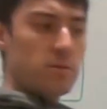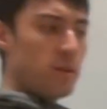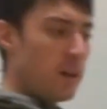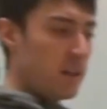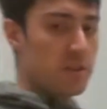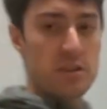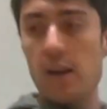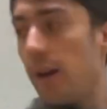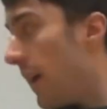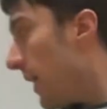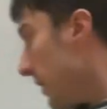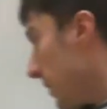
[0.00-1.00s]
is
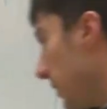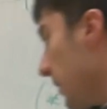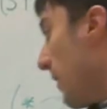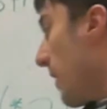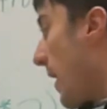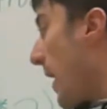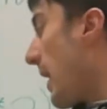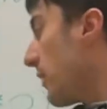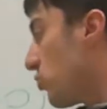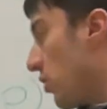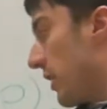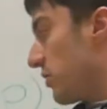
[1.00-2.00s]
a
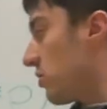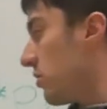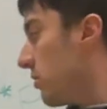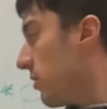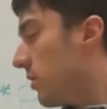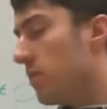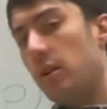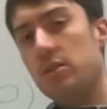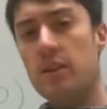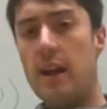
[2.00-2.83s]
address. It's an